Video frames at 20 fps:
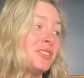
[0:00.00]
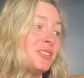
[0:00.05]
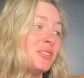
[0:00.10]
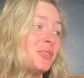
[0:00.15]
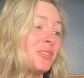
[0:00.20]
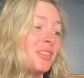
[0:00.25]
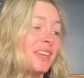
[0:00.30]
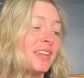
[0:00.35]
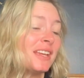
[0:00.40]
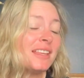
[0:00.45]
do
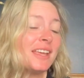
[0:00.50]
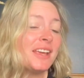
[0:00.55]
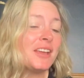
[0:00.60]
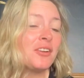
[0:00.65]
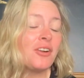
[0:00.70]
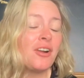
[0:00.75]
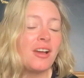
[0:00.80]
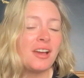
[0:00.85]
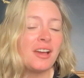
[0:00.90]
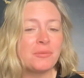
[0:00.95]
you think
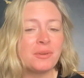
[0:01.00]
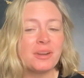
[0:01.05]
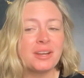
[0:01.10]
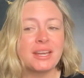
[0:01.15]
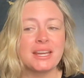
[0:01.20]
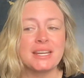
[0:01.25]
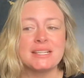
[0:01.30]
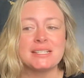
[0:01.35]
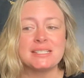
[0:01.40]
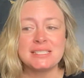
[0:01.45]
later on we're
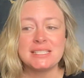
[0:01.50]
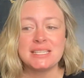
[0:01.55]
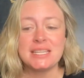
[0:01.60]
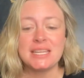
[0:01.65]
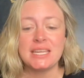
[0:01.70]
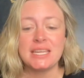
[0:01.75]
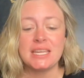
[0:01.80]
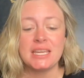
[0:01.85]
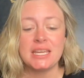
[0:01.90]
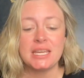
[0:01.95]
going to
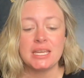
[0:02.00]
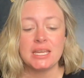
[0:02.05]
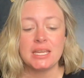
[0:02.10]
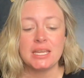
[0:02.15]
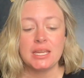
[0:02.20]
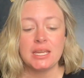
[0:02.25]
see